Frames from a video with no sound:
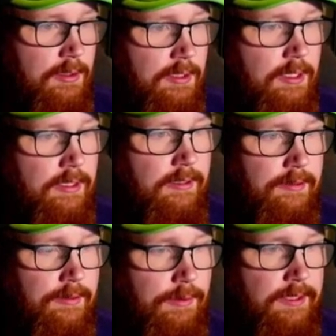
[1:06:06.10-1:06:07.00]
got it
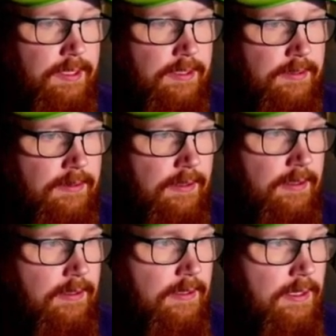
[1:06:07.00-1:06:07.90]
three seconds
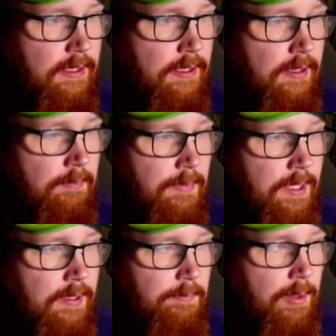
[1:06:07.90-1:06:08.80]
ahead. I, I
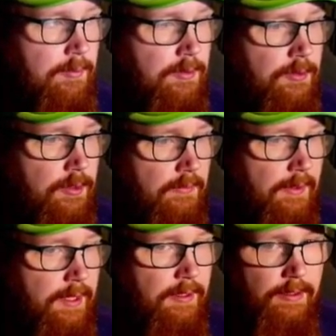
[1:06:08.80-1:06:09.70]
I probably should have
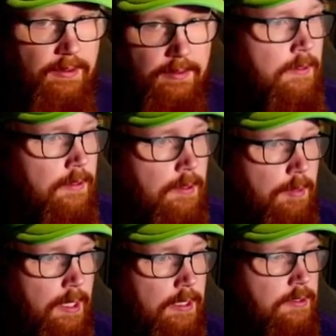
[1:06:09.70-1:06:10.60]
had like the the badge